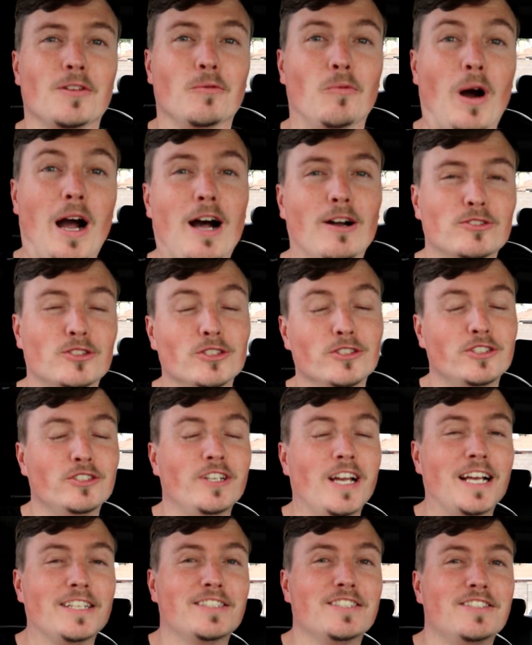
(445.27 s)
Wow, so as
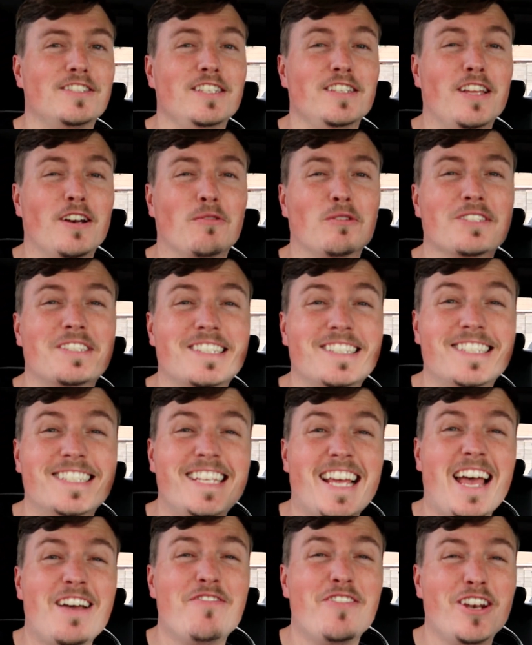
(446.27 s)
you guys can see, there was
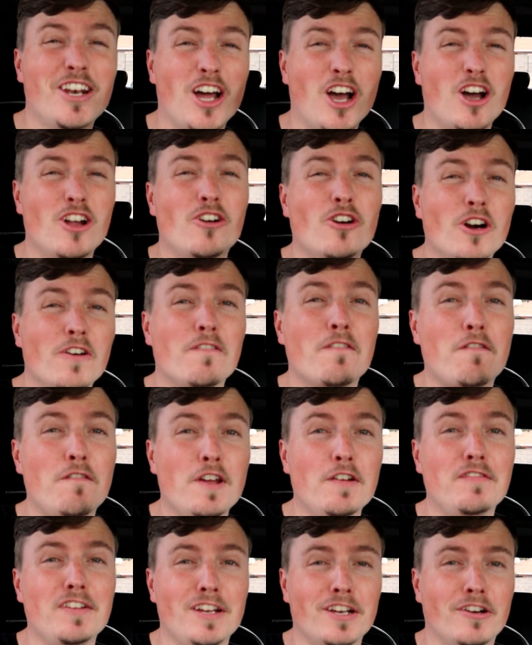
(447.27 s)

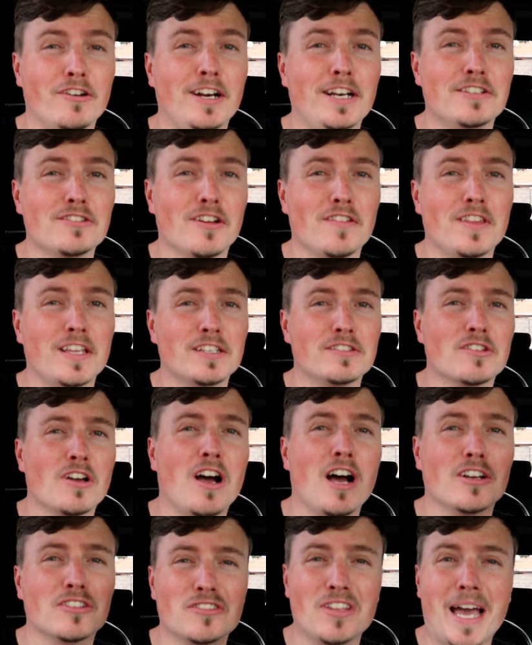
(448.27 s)
750 degrees on the
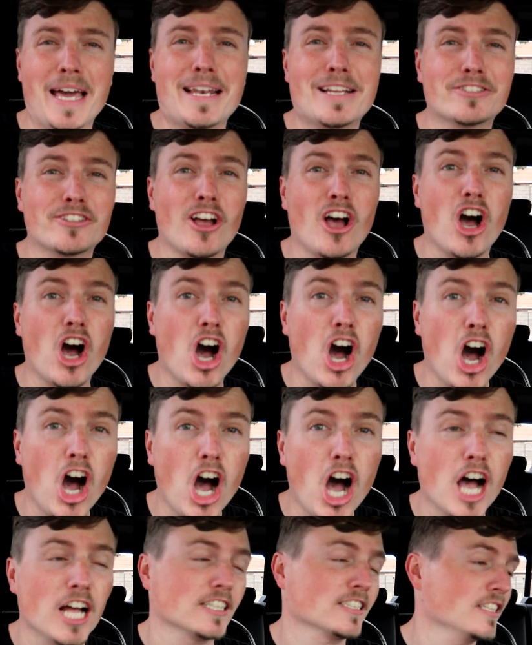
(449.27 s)
exhaust. That is
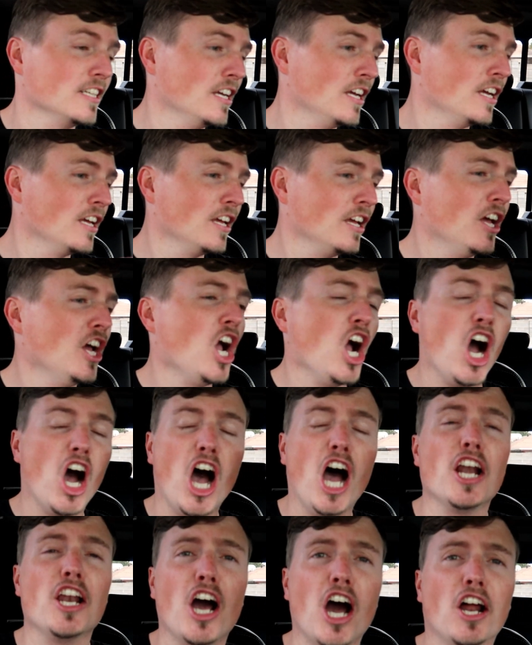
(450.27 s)
hot.
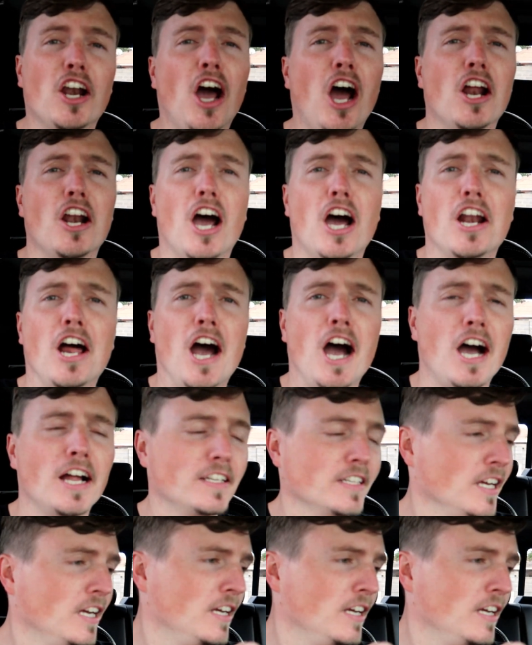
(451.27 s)
Hot, hot, hot, hot, hot.